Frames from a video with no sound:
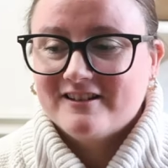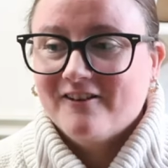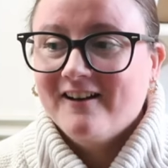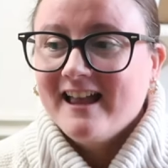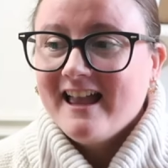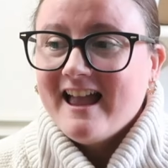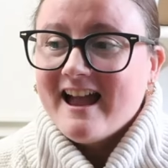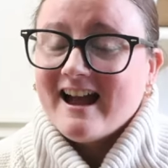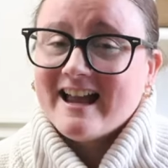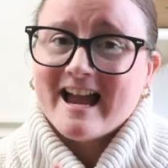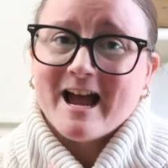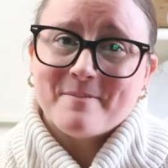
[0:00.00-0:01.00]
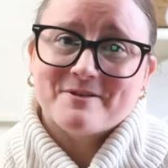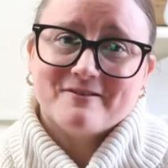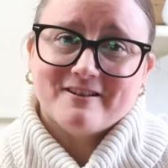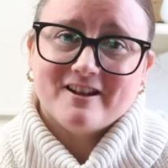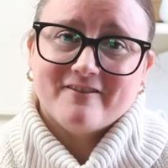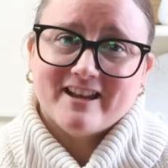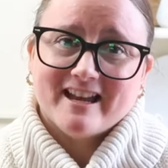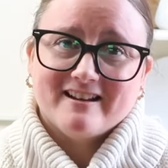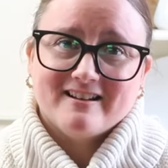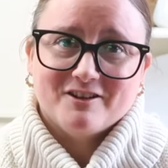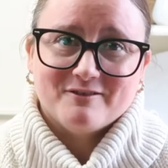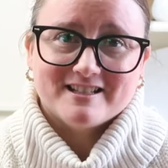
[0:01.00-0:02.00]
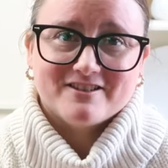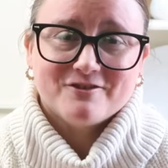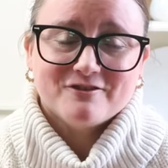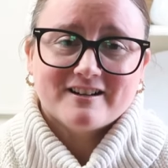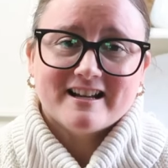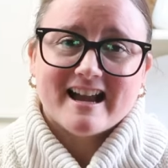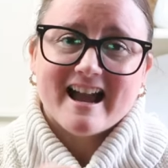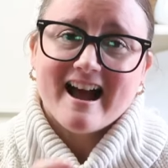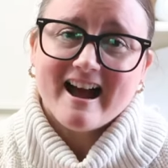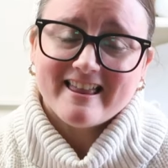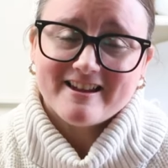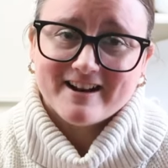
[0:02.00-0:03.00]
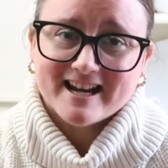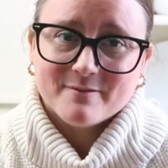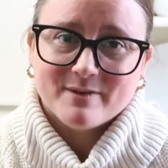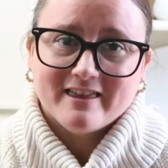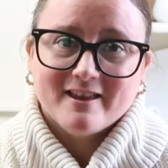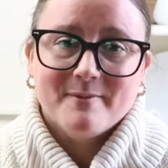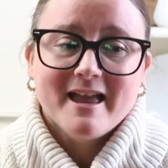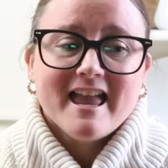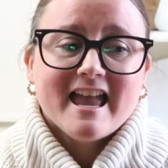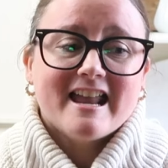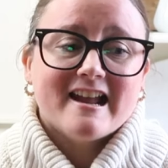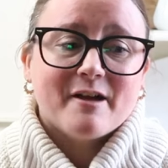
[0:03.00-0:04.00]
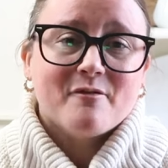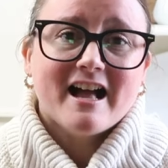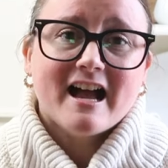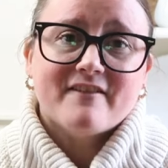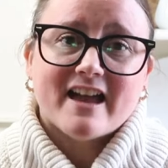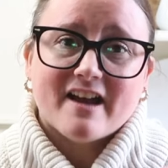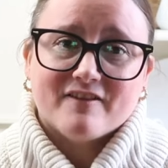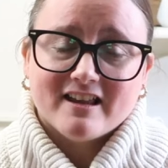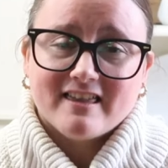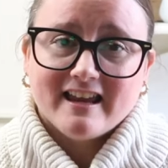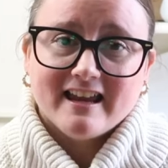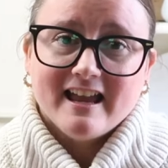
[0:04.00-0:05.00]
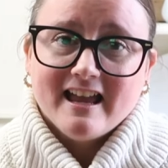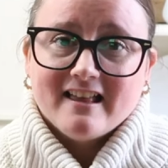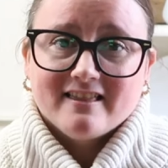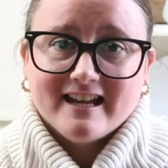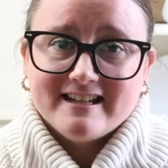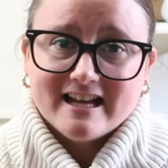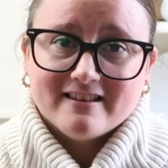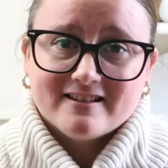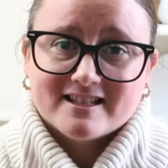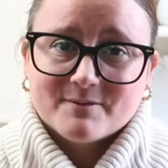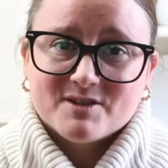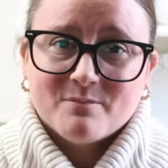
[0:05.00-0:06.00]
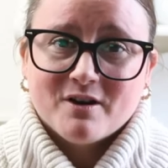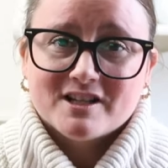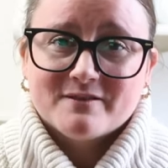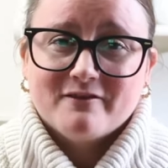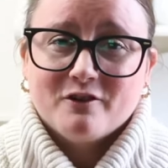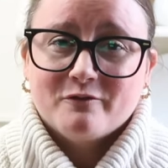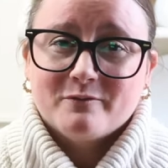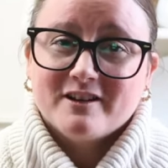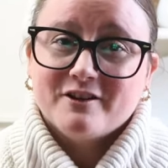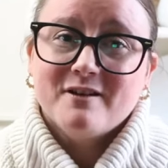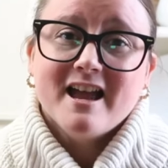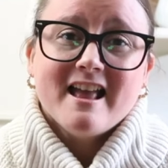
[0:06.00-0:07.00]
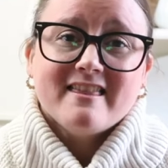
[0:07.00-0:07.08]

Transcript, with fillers: So I absolutely love Anna Luisa jewelry. I highly recommend them and I will have everything linked down in the description box below for you.